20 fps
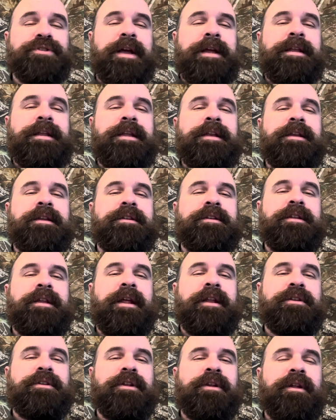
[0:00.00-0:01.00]
I
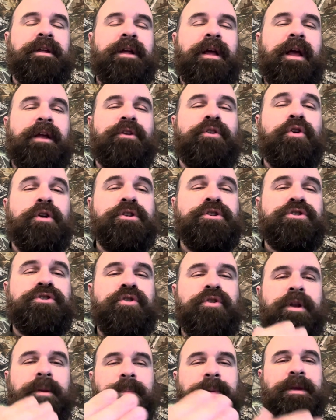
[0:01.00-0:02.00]
couldn't
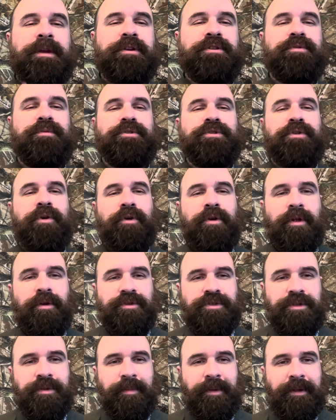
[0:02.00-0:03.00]
shoot it because it was so
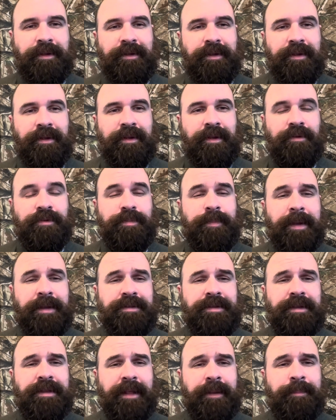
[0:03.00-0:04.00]
close to me. It was
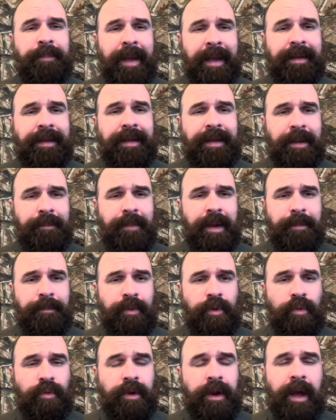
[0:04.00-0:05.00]
basically like pecking at my
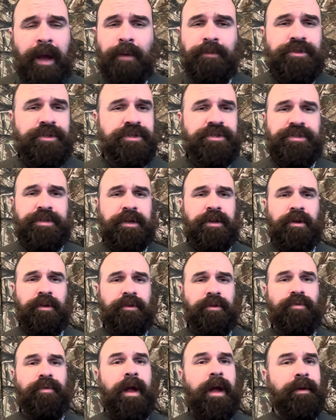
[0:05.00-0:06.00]
boot. I was just sitting on
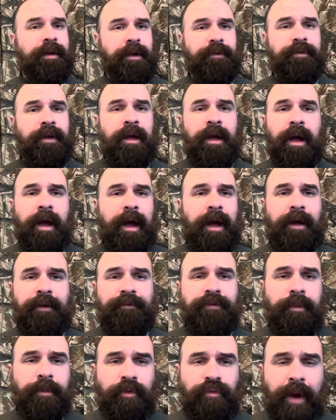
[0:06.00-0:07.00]
the ground. I hunt
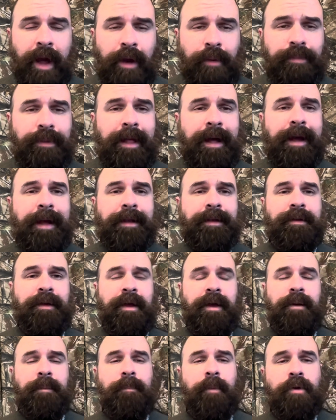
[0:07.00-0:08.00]
from ground blind
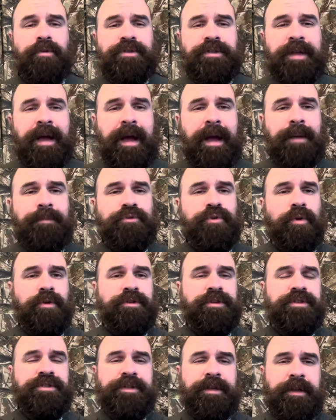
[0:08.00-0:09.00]
most times, or
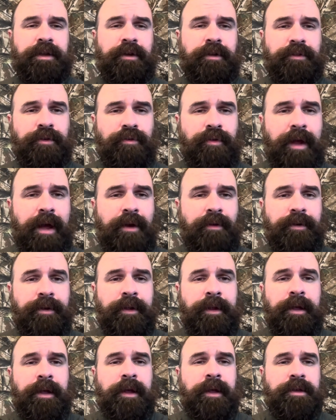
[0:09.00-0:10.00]
just sitting on the ground,
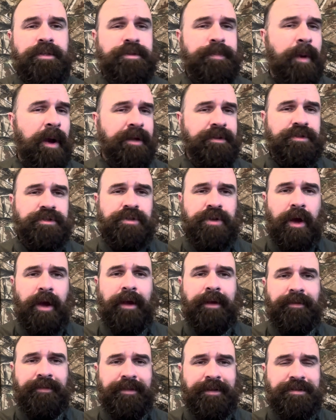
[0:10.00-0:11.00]
spot and
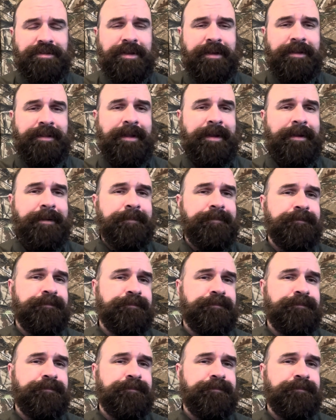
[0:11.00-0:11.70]
stalk and things like that.